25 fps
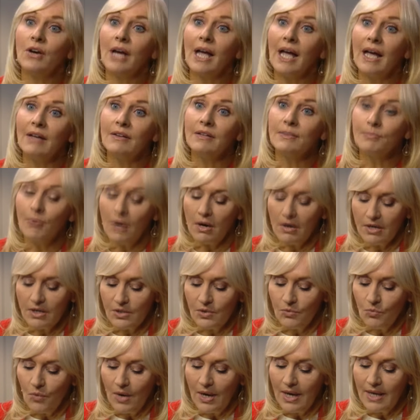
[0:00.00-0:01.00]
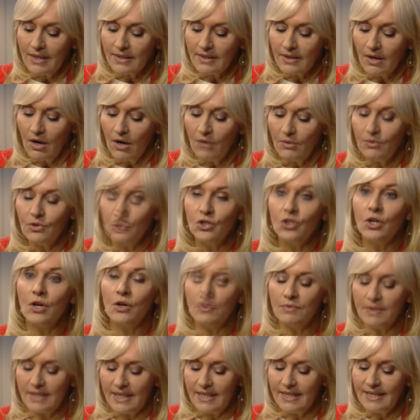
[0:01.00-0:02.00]
Your counterpart in Wales, Carwyn
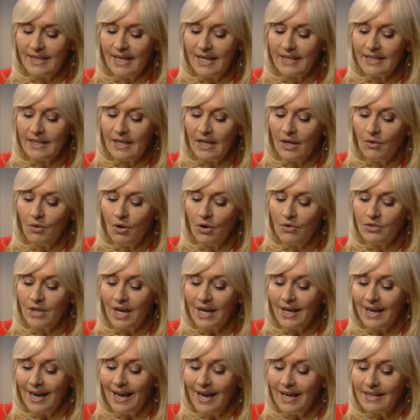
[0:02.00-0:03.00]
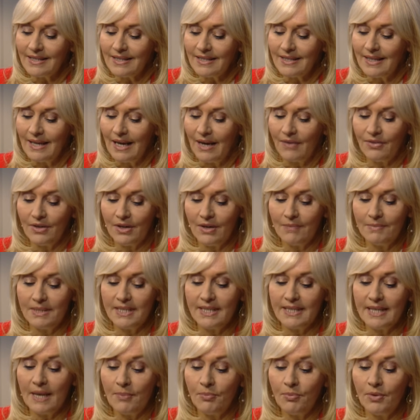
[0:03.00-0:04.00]
Jones, he said, and I quote, "I can't see how there can be
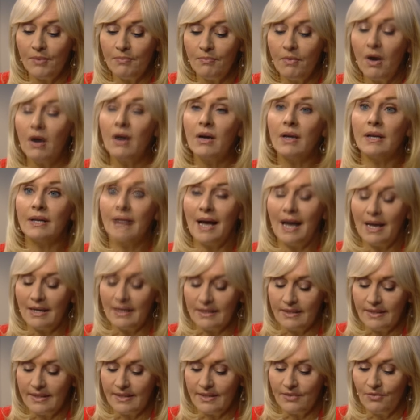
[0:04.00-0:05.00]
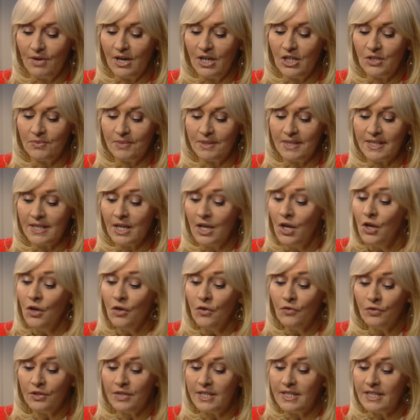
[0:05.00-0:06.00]
separate market access arrangements
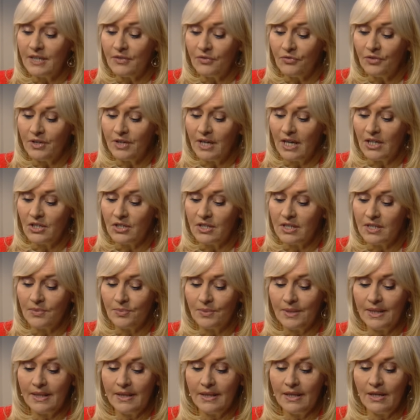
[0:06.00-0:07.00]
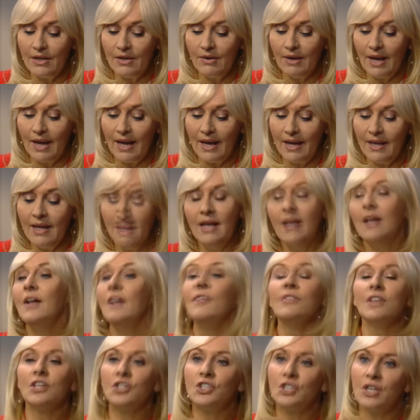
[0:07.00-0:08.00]
for the different nations within the UK
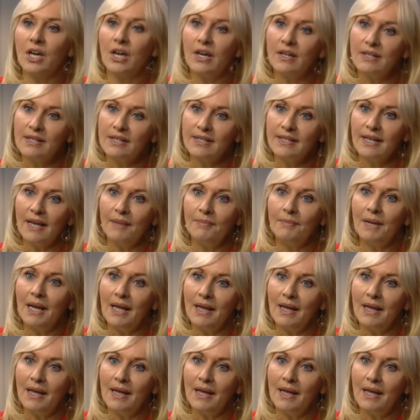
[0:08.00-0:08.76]
that share the same